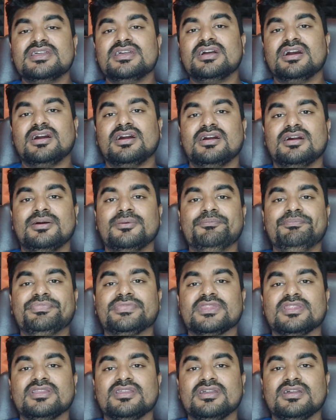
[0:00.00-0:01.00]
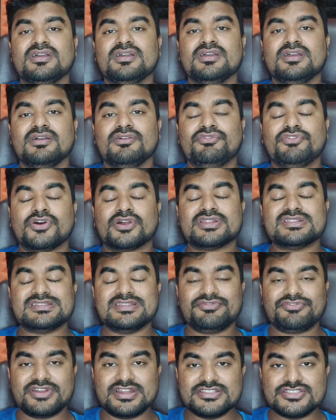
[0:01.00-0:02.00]
for
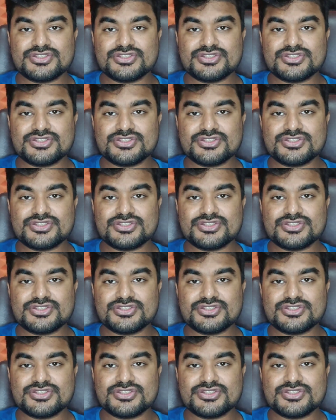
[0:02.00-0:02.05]
different